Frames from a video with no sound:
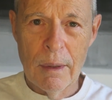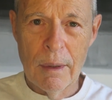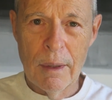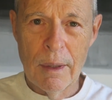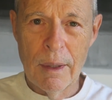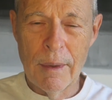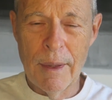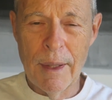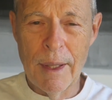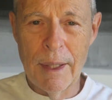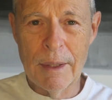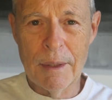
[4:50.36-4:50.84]

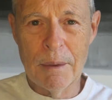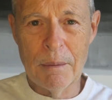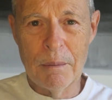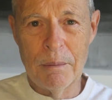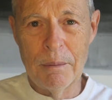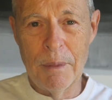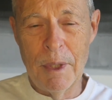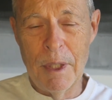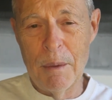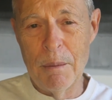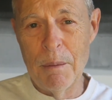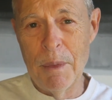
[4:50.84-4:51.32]
Now that
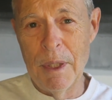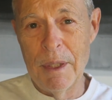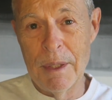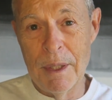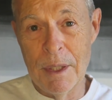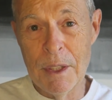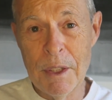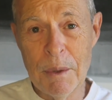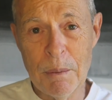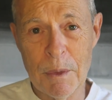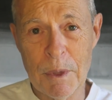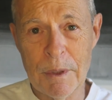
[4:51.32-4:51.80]
may be
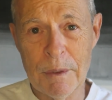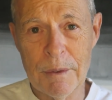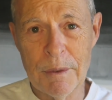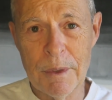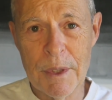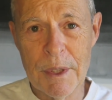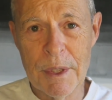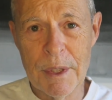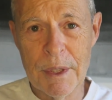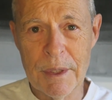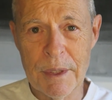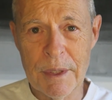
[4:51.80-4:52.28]
dismal for
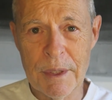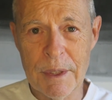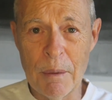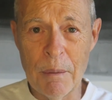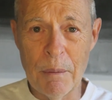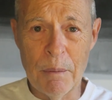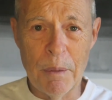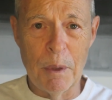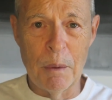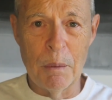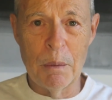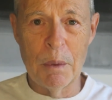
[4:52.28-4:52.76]

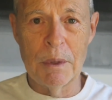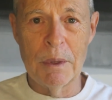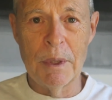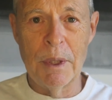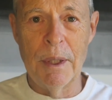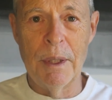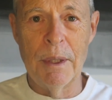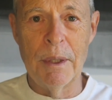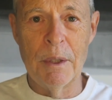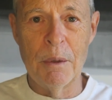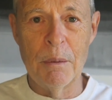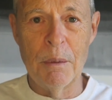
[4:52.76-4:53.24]
some people to
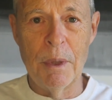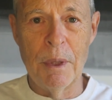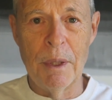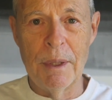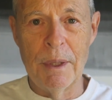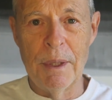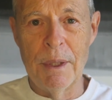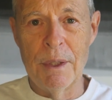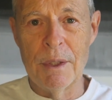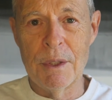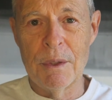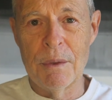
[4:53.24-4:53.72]
hear, but
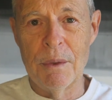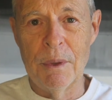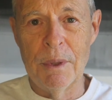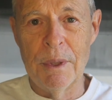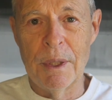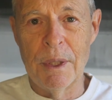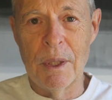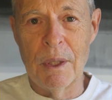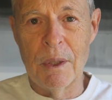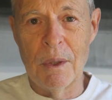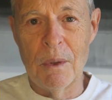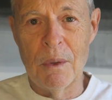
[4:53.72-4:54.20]
it's
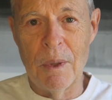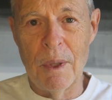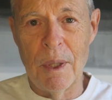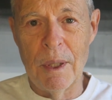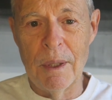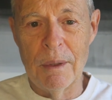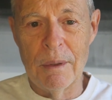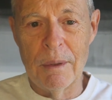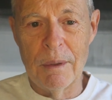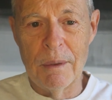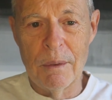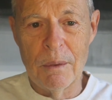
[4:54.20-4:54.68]
really
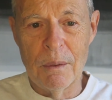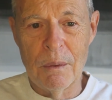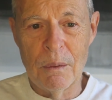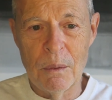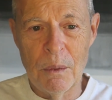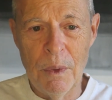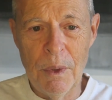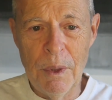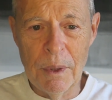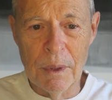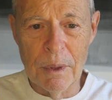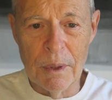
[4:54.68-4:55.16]
quite
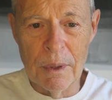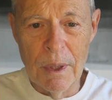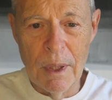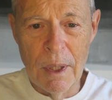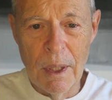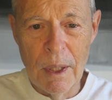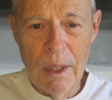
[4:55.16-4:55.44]
real.